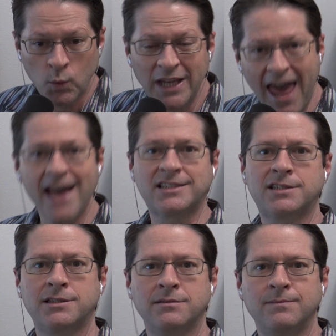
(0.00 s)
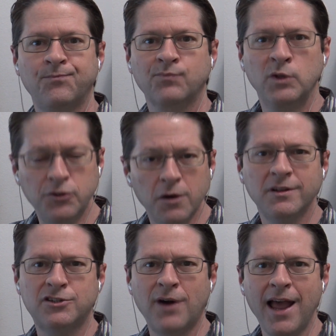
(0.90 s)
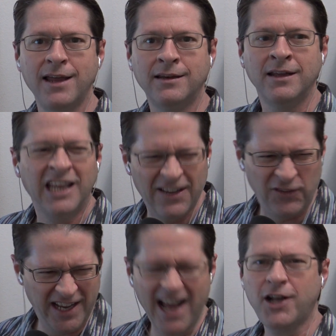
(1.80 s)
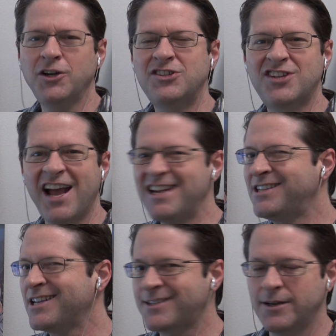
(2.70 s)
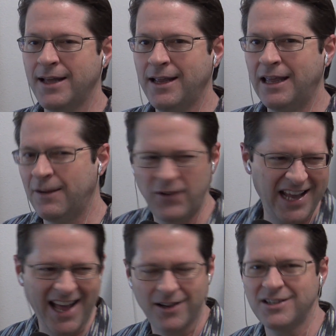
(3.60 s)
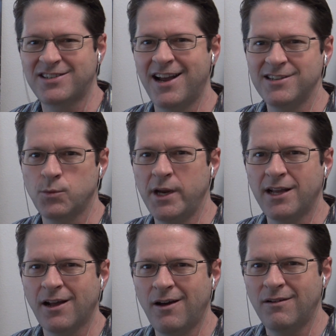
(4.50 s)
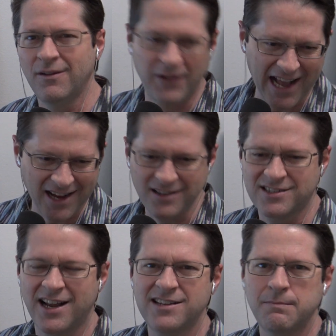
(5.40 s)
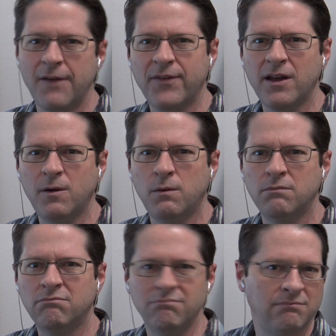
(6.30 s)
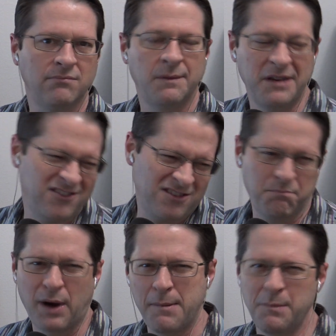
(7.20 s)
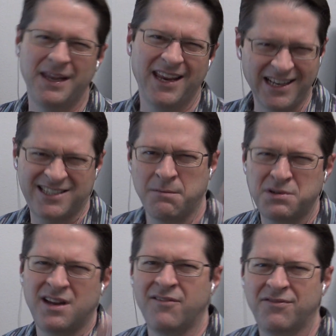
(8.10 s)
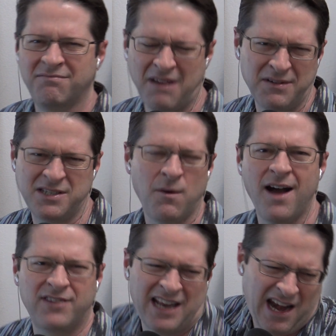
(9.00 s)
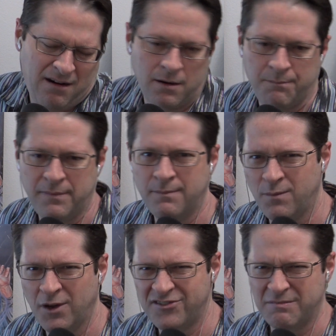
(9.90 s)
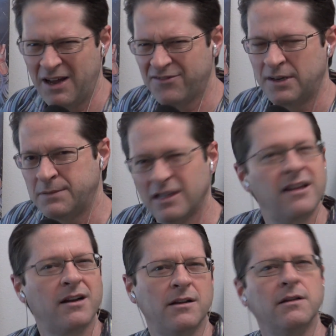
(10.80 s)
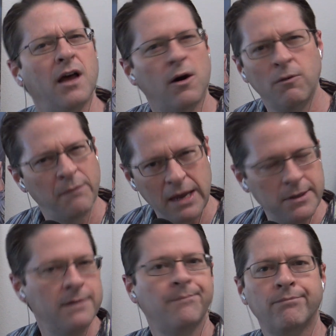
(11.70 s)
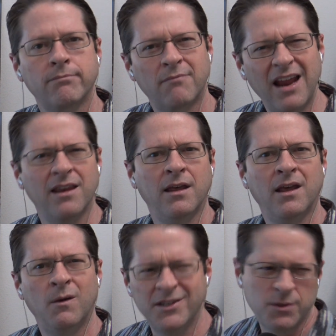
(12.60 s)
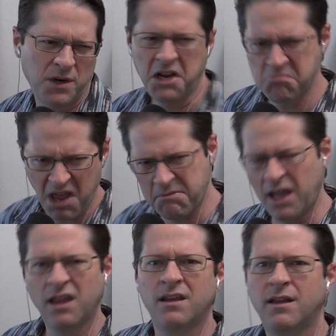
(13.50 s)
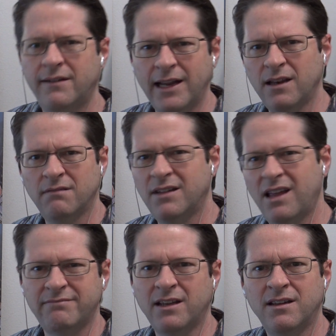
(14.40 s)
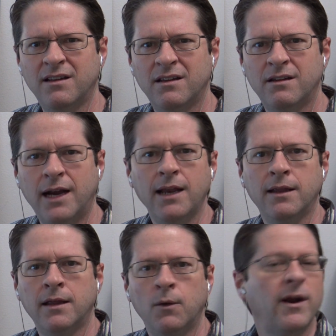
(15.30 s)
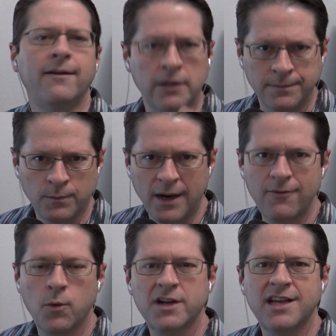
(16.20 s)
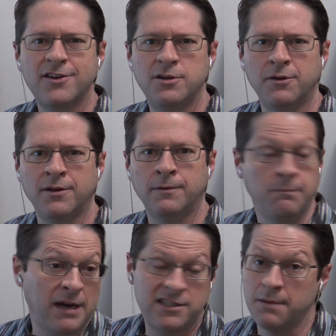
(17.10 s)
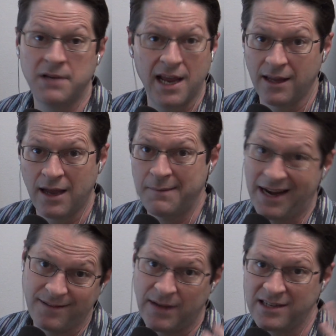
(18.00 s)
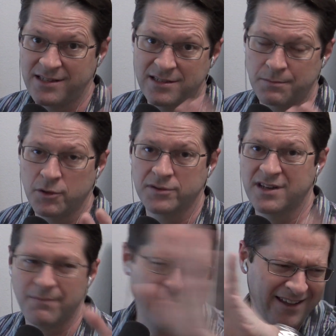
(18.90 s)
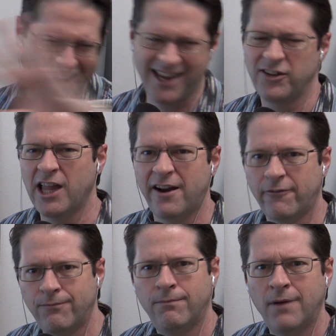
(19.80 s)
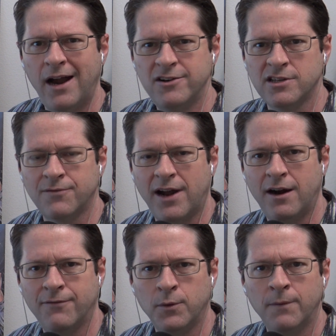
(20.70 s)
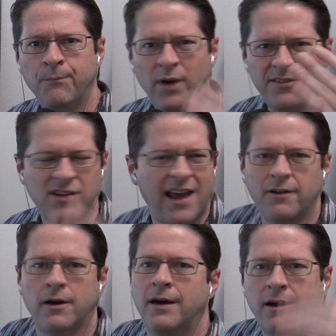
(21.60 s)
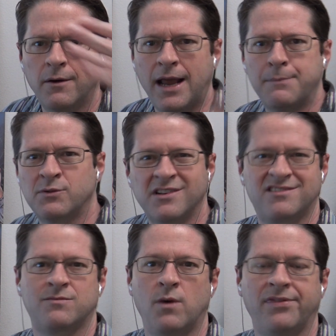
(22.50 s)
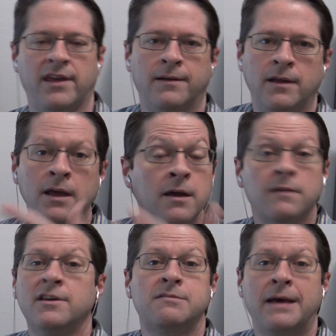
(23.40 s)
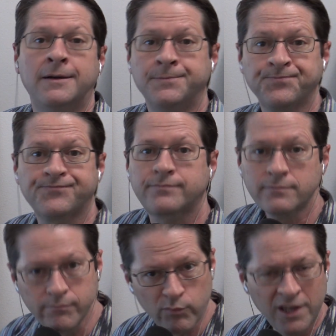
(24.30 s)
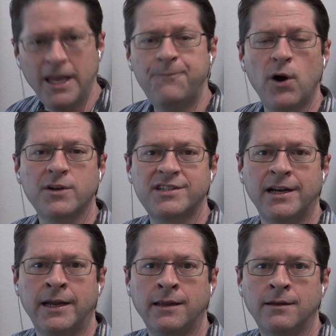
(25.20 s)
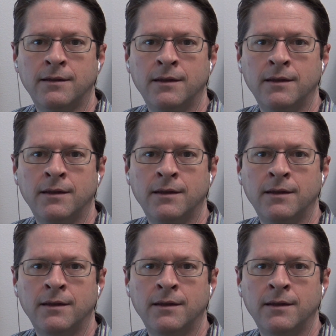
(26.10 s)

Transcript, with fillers: Relax. You're doing this right. If you got good signs yesterday, and if you got good signs a week ago, if you got good signs a month ago, I mean, you should probably be getting some stuff every so often. I don't know. Once a month seems a little low, maybe. Right? Once a week, eh, meh, all right, eh, Meh. right? Whatever, whatever it works out to with you. might seem daily. I mean, I, I see some cool stuff, but I got kind of a lot of irons in the fire, if you will. Right? So I don't know. I don't know what happens when it's just one thing. It doesn't matter. Keep focusing on it.